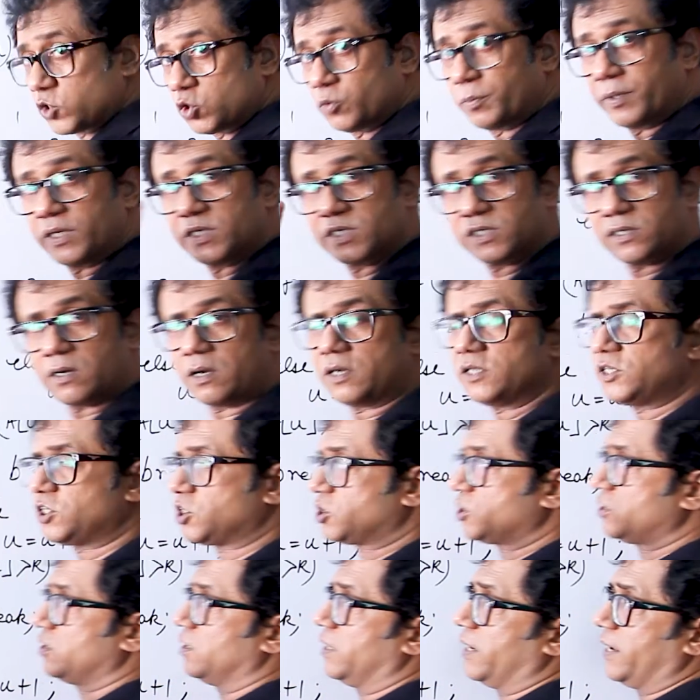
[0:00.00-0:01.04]
to be searched
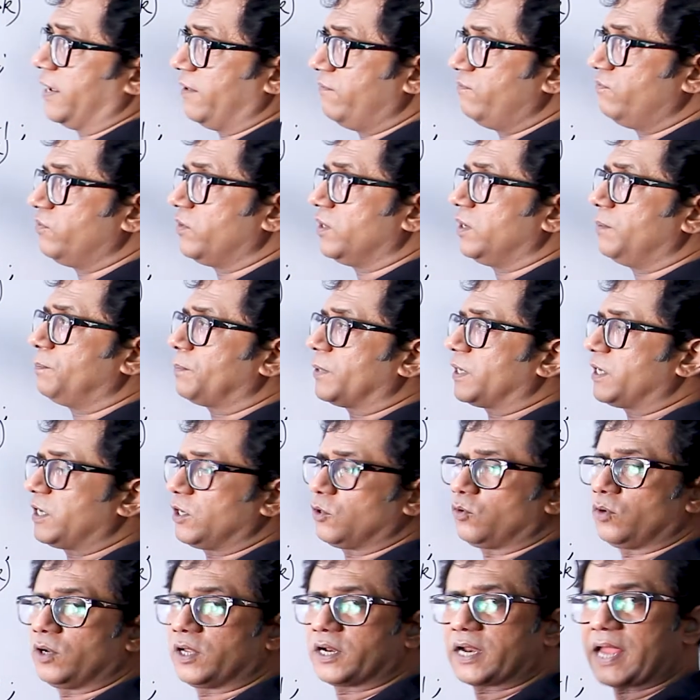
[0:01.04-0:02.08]
in the
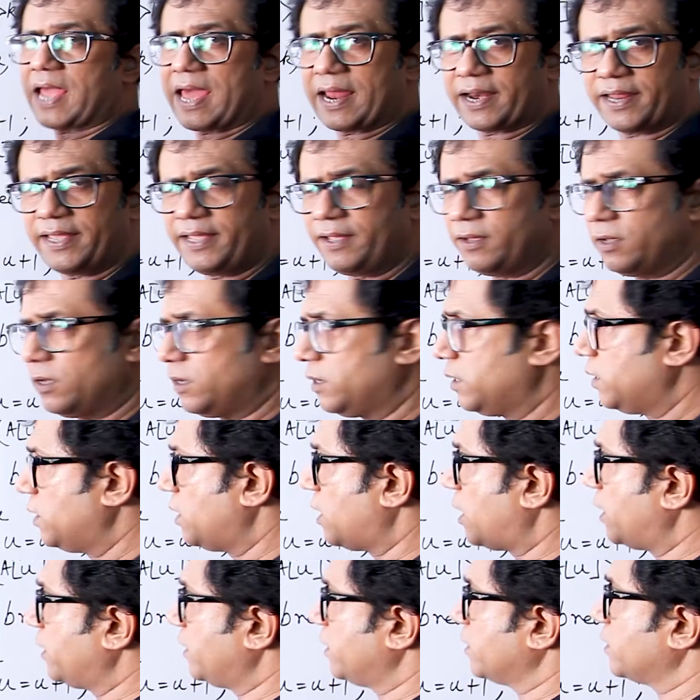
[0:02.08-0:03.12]
particular array
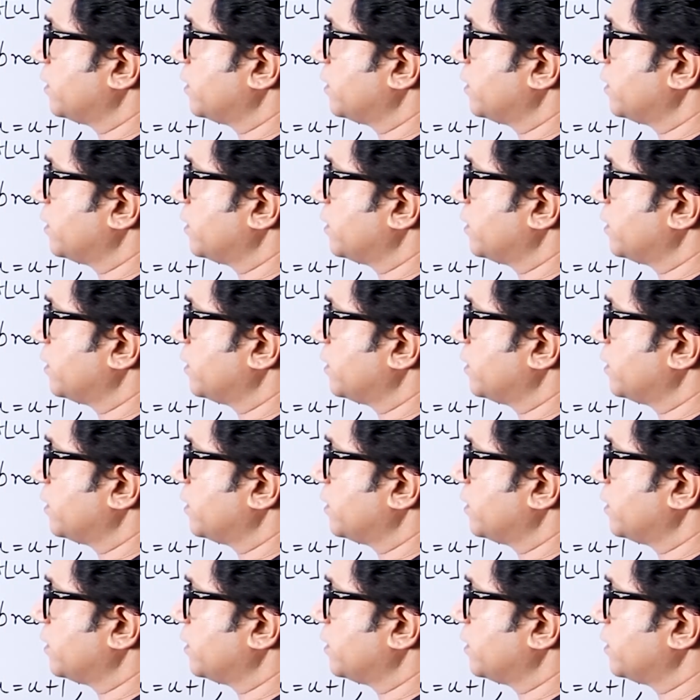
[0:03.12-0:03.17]
under